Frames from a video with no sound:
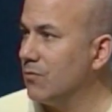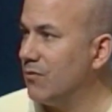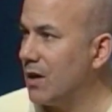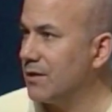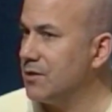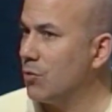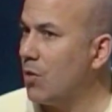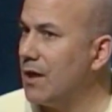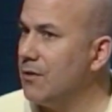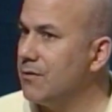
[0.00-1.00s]
volunteer?
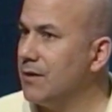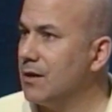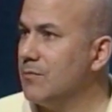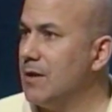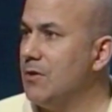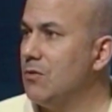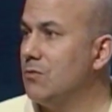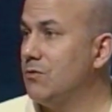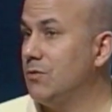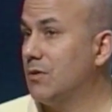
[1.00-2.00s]
Why do you think, and maybe
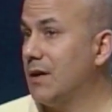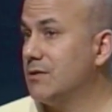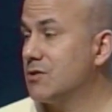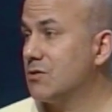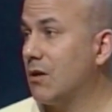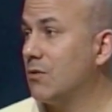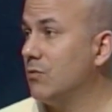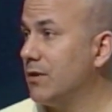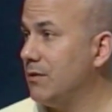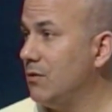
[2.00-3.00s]
you'd like to start
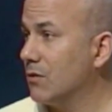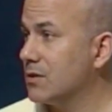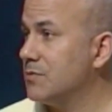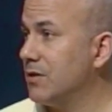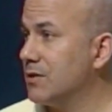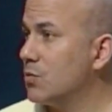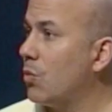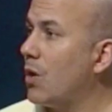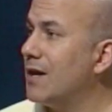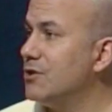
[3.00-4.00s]
with your experience,
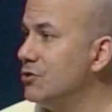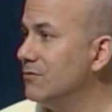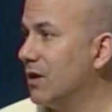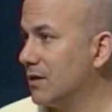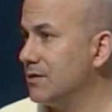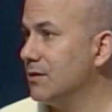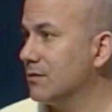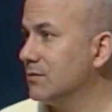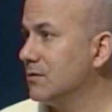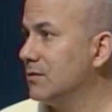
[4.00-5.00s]
why did you volunteer?